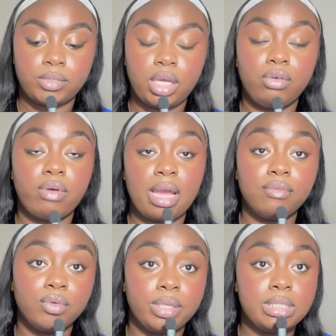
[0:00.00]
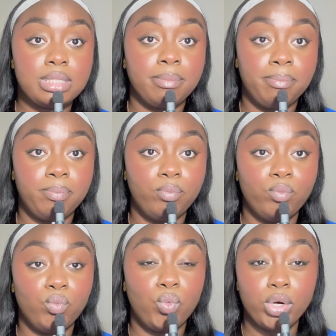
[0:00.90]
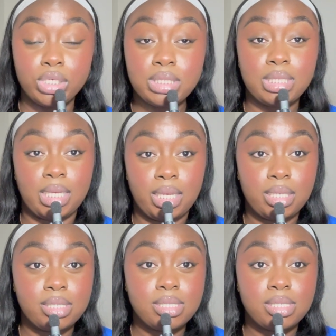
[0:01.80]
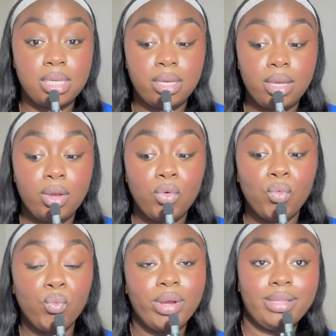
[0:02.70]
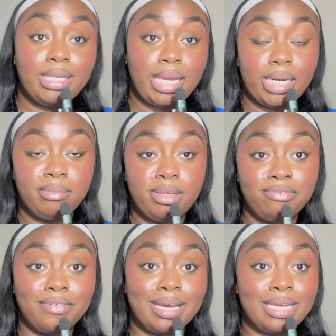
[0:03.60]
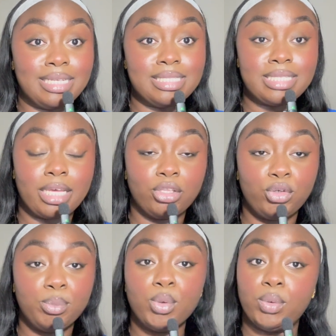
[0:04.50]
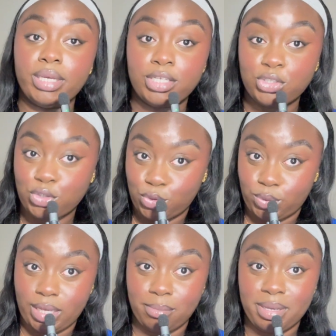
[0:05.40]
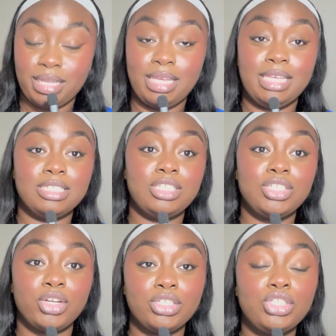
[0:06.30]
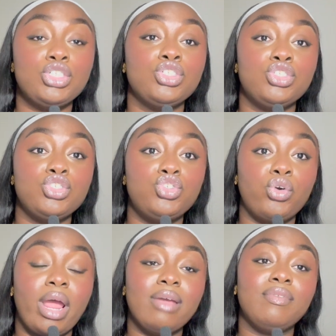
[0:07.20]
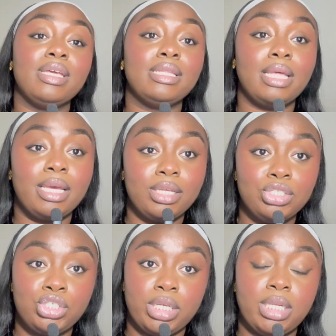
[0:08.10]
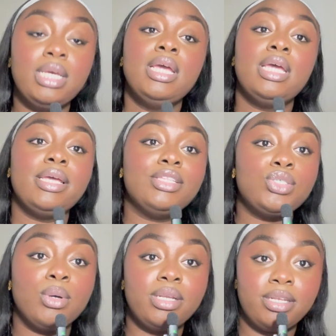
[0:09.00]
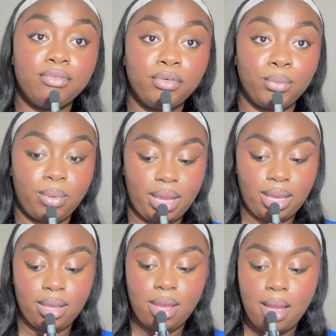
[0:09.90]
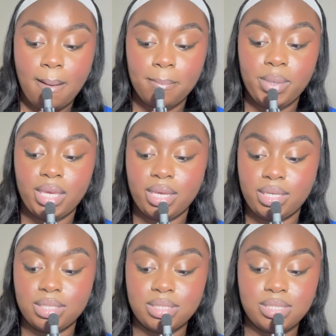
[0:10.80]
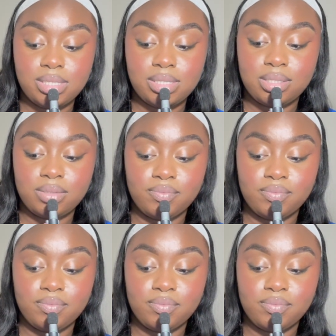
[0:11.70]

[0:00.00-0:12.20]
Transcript: unravel into worse things when the enemy finds a loophole into them and he starts driving the engine into a different way because